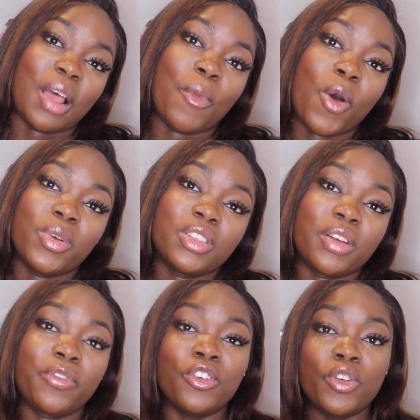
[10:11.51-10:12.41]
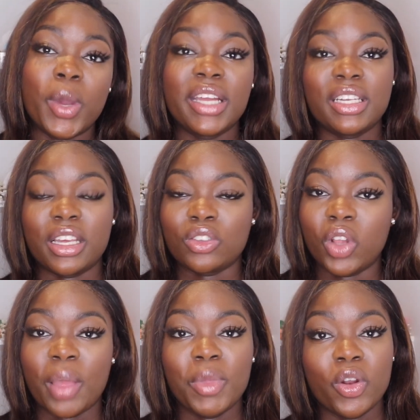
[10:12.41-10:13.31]
I'm always here for new ideas,
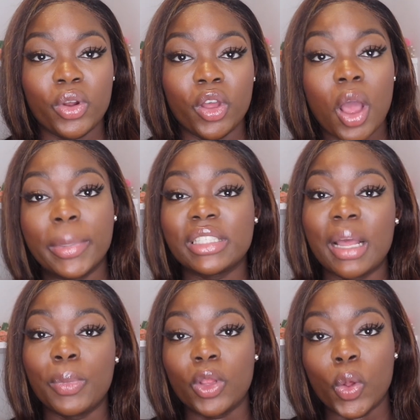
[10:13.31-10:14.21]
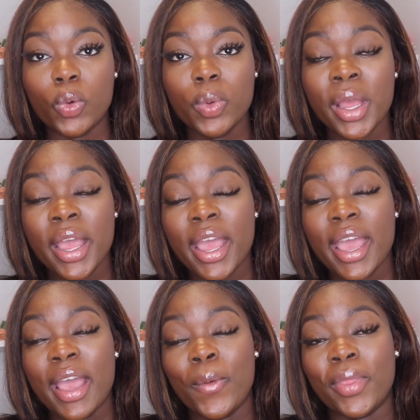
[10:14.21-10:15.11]
so let me know in the comments down below.
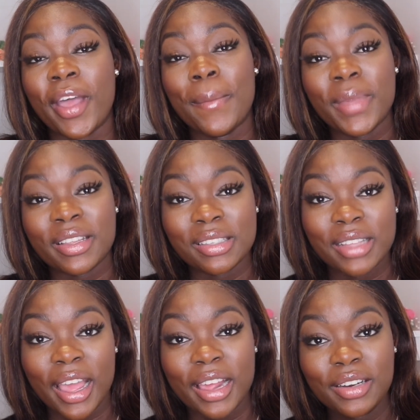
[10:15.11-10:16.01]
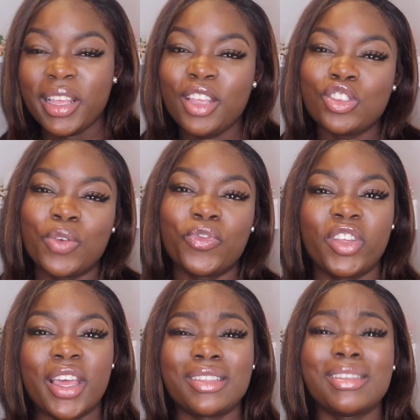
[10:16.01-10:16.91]
With that being said, please don't
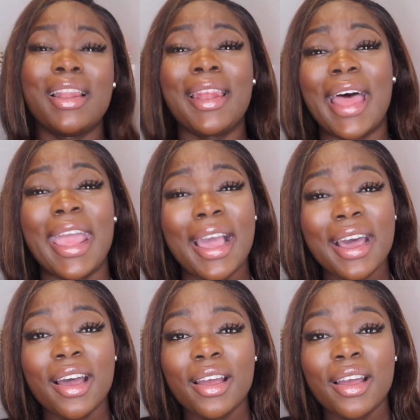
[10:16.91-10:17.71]
forget to like,